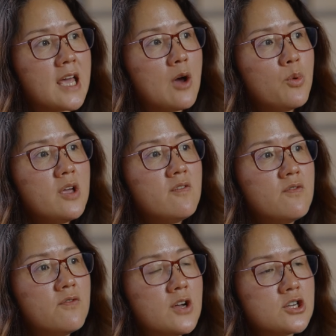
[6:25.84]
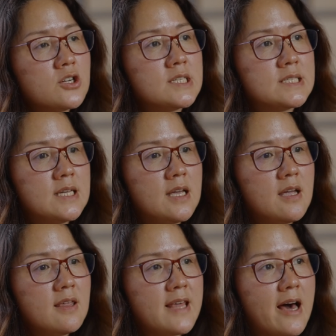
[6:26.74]
Can we visually
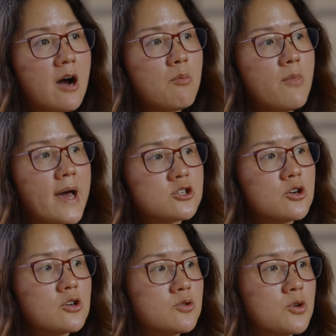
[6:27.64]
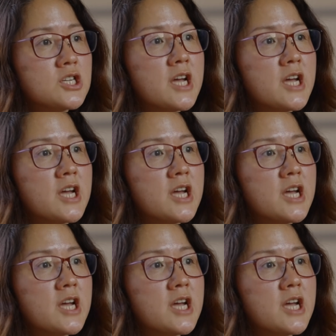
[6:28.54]
see that our metrics will